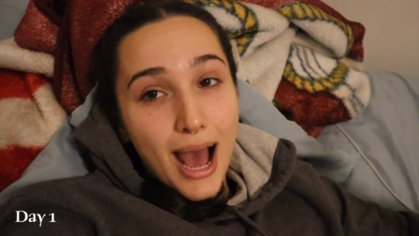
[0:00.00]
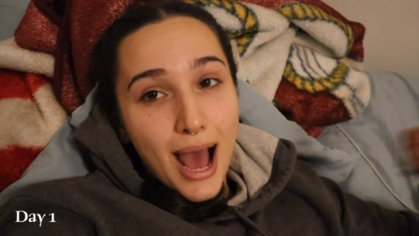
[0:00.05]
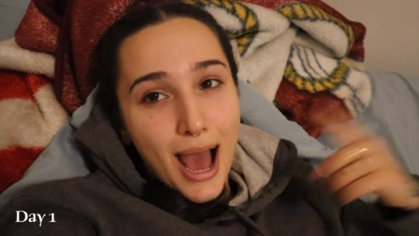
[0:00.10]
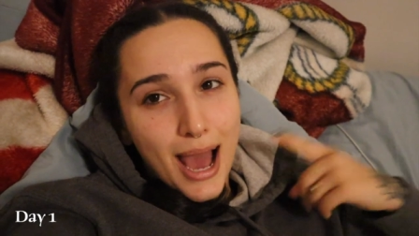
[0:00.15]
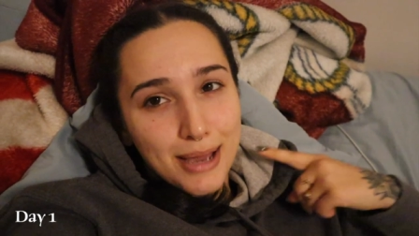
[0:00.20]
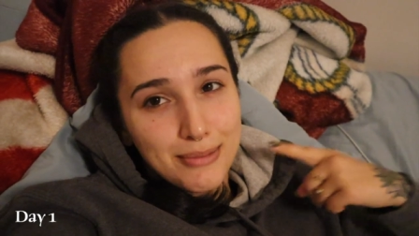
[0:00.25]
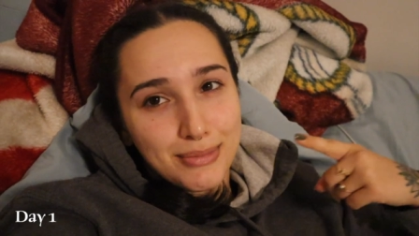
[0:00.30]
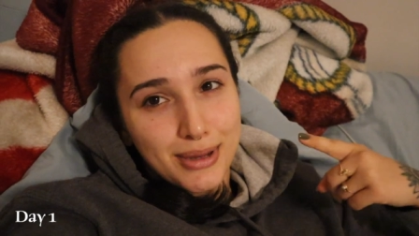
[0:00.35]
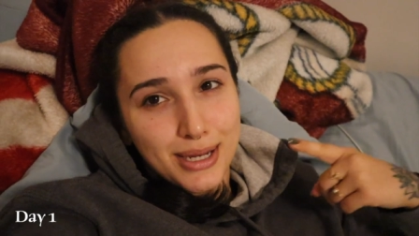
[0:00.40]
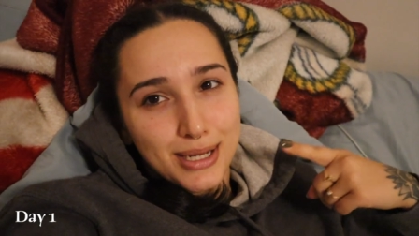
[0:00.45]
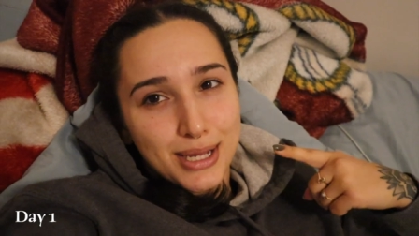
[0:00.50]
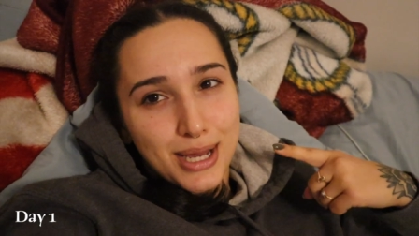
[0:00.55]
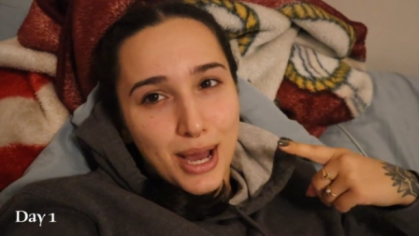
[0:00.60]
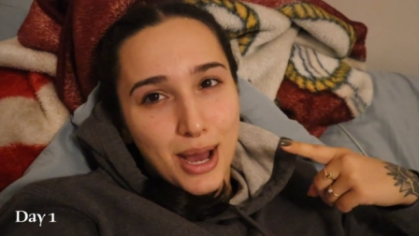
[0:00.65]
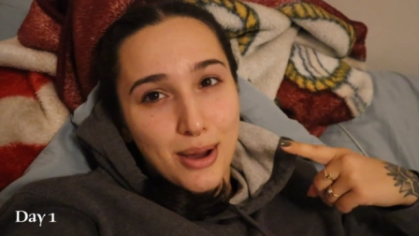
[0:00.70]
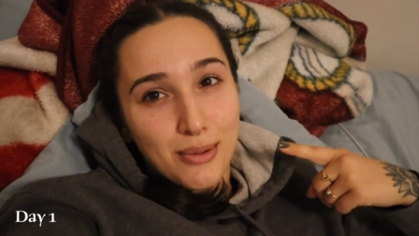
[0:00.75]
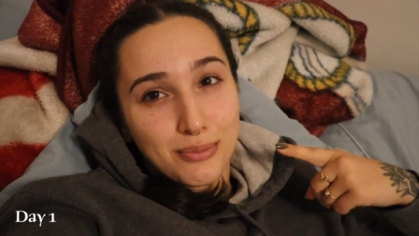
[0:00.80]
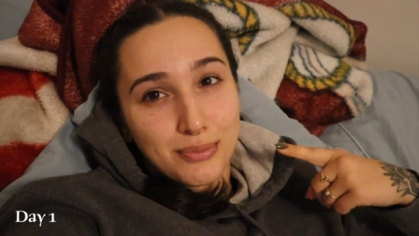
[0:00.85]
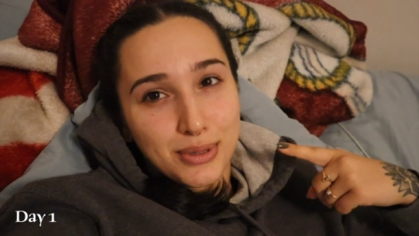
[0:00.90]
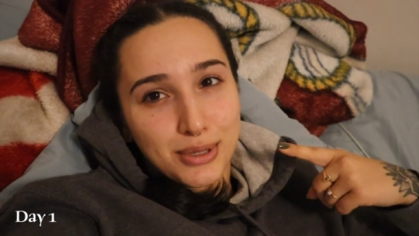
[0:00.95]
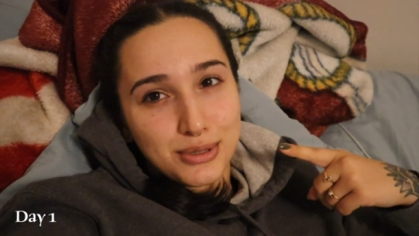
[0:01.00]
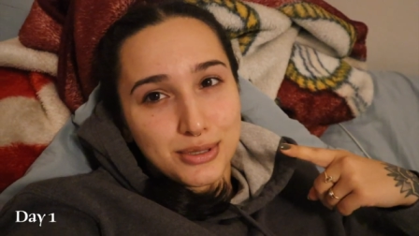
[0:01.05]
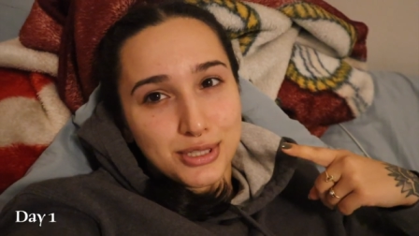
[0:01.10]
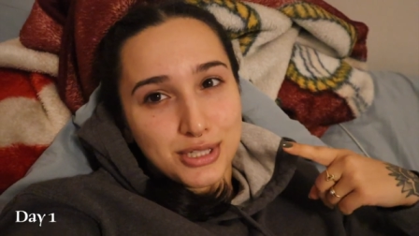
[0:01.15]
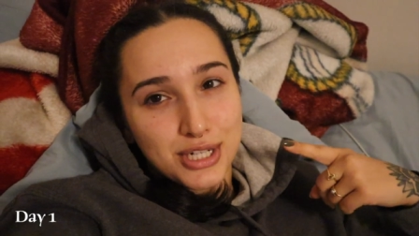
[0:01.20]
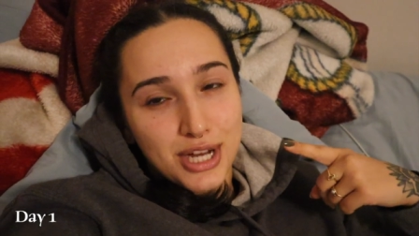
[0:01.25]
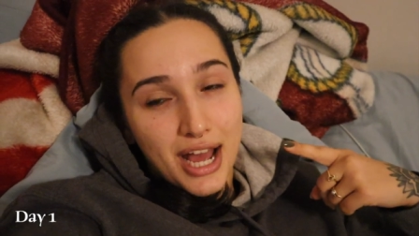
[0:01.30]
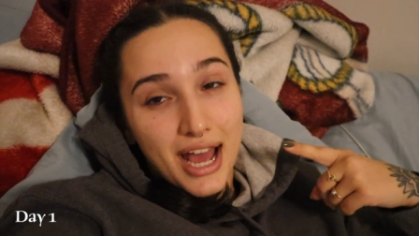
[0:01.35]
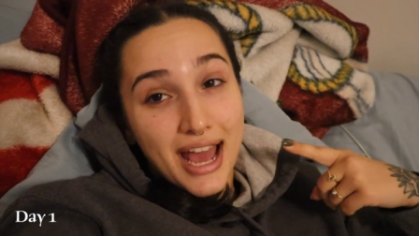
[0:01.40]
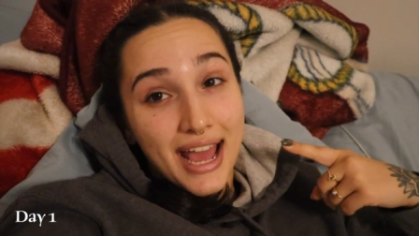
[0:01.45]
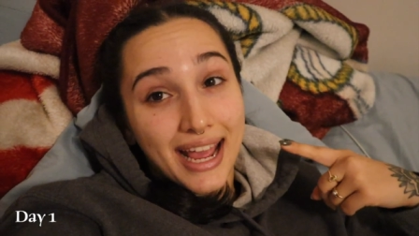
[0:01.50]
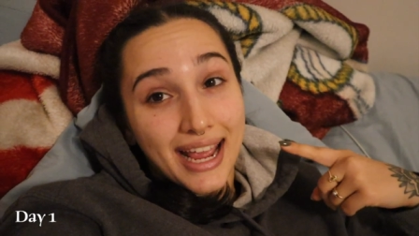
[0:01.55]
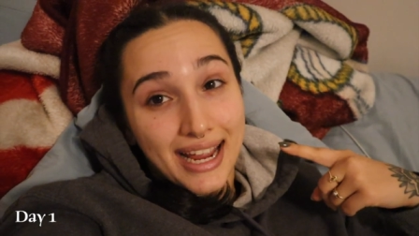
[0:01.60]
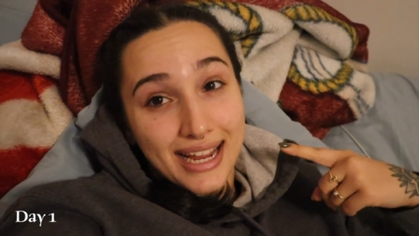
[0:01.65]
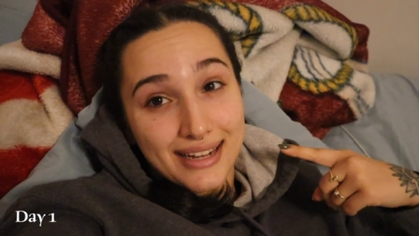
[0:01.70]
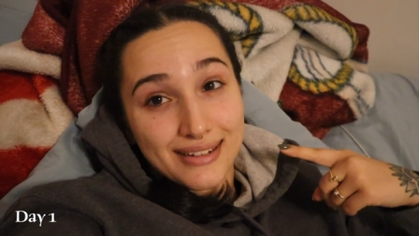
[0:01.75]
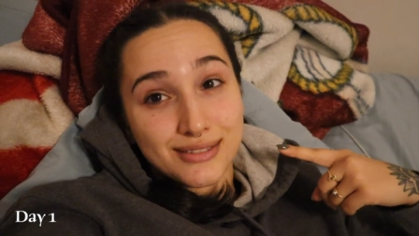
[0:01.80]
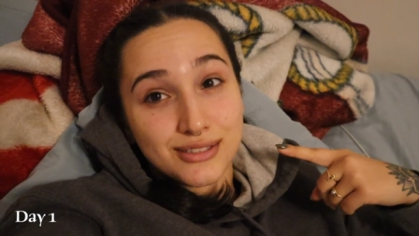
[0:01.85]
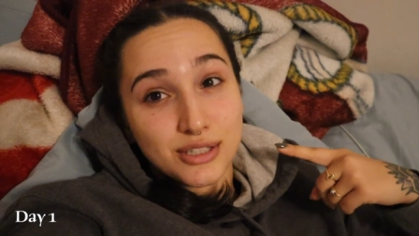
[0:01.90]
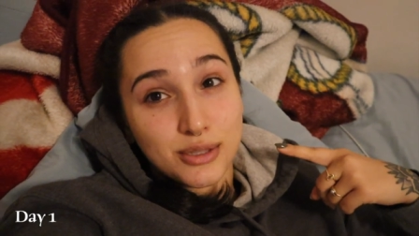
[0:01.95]
I made kombucha
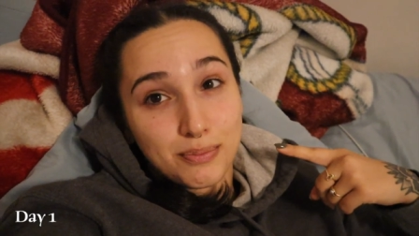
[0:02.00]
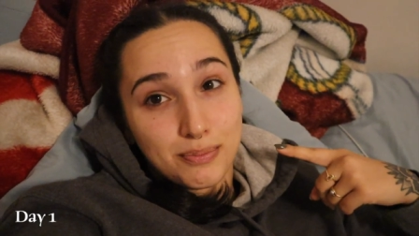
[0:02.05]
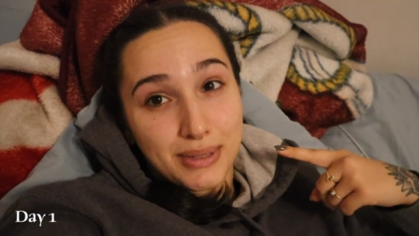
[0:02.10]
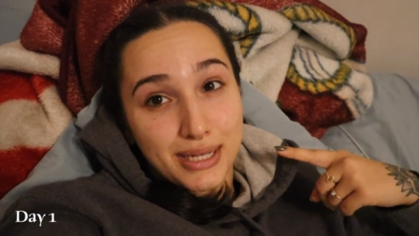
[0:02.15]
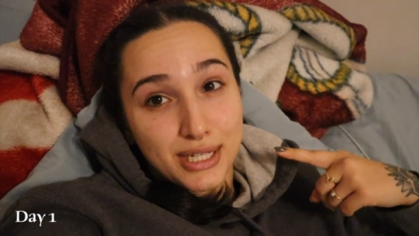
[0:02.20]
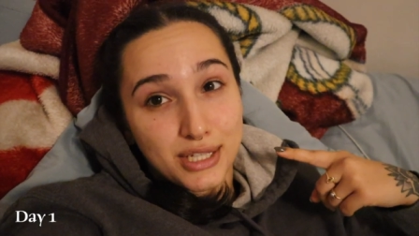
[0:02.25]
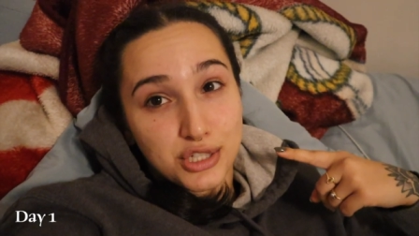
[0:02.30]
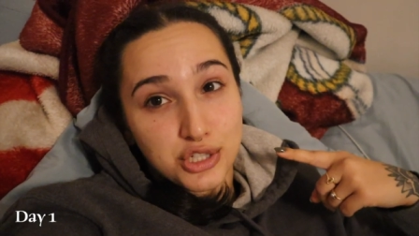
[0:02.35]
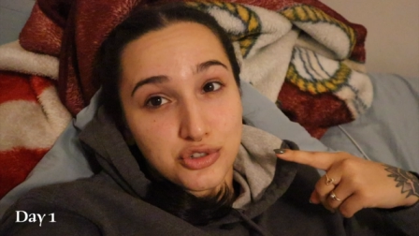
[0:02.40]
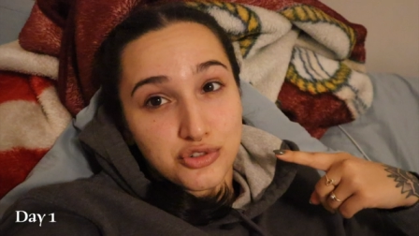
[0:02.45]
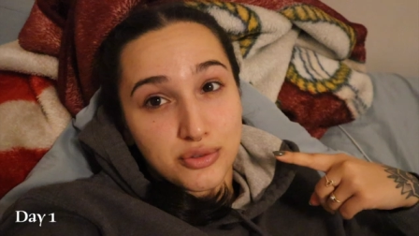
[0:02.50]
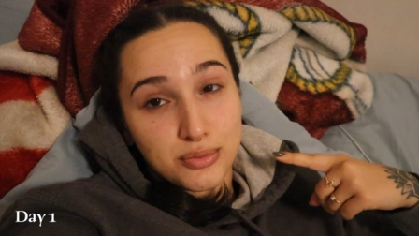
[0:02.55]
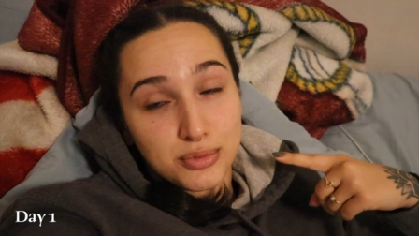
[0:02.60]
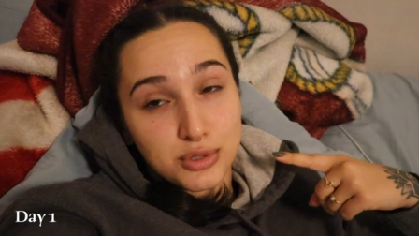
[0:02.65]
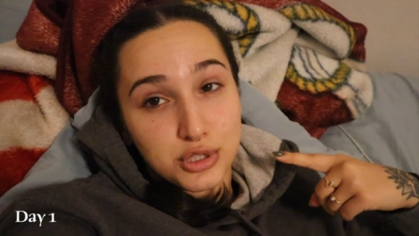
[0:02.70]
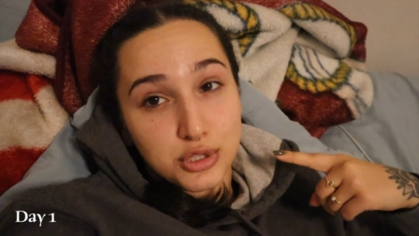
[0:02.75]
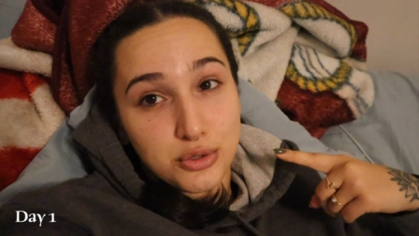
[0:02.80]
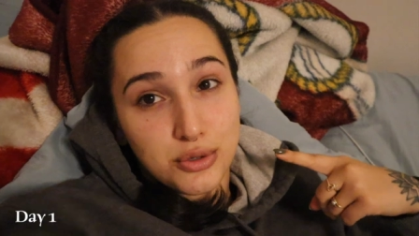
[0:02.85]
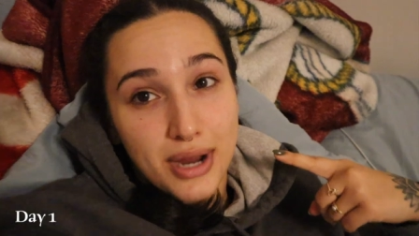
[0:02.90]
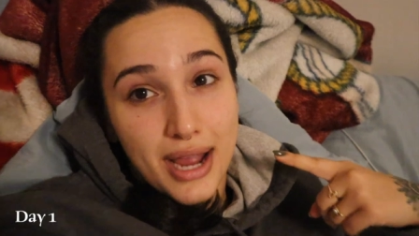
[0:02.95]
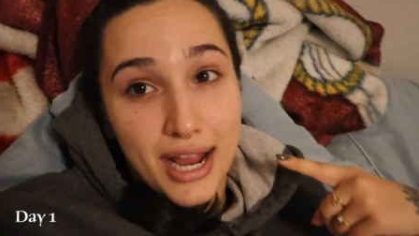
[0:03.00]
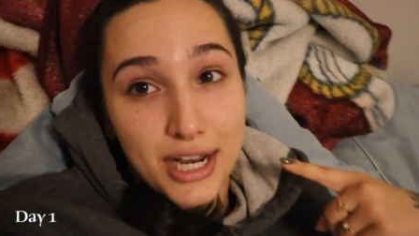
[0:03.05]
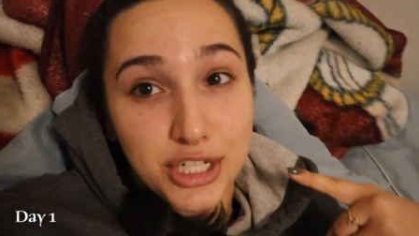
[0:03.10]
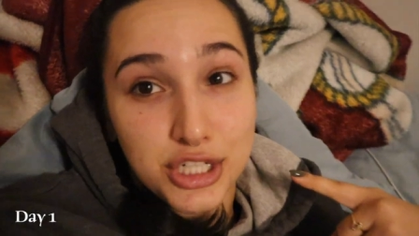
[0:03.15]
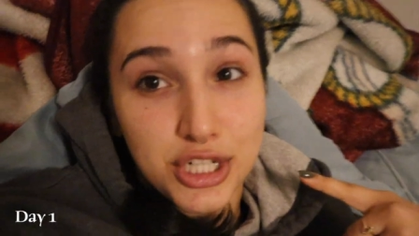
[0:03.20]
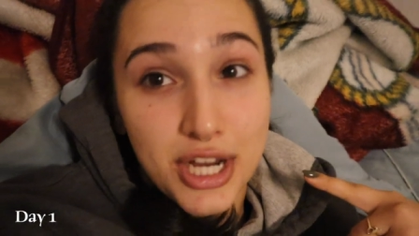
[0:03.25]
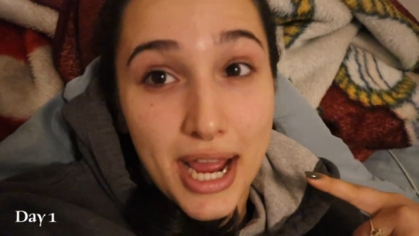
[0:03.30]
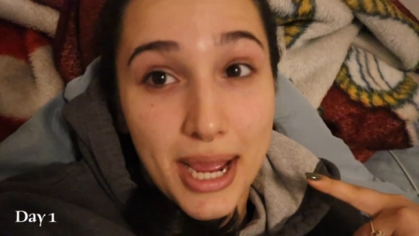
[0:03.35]
and beans from scratch.